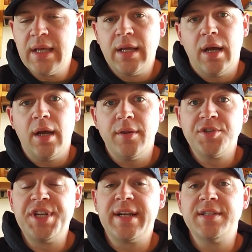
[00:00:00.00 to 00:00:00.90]

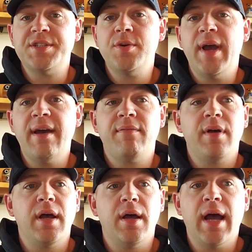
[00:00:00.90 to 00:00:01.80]
Those chickens do have
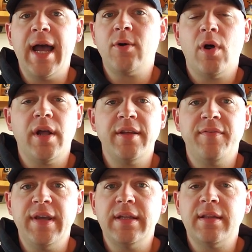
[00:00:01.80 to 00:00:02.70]
high-quality
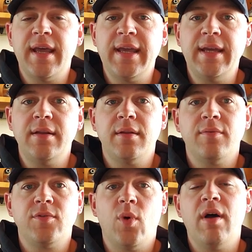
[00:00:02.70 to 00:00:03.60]
feed that they eat,
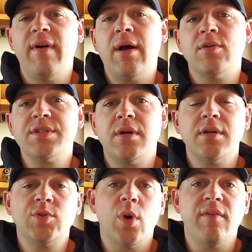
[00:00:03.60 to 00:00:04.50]
12 hours
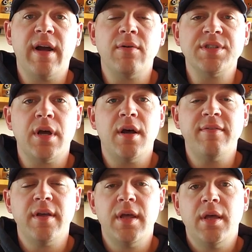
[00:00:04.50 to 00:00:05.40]
on, 12 hours
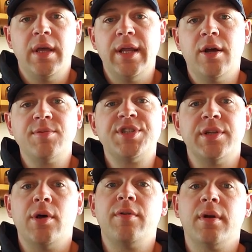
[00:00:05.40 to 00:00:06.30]
off. It helps
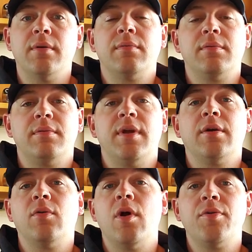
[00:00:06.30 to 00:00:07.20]
slow their
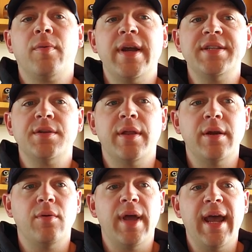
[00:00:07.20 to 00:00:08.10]
growth rate so they
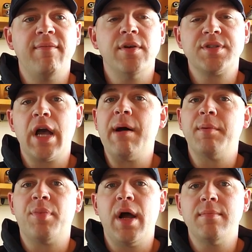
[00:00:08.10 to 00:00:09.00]
don't have those
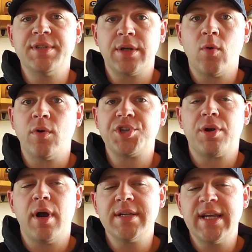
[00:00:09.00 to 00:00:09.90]
common problems that Cornish
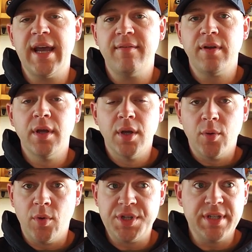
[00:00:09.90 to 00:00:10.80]
cross have,
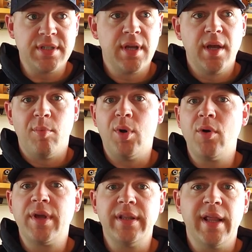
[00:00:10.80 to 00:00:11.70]
which is
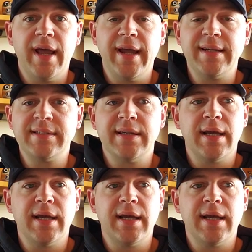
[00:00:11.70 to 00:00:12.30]
broken legs,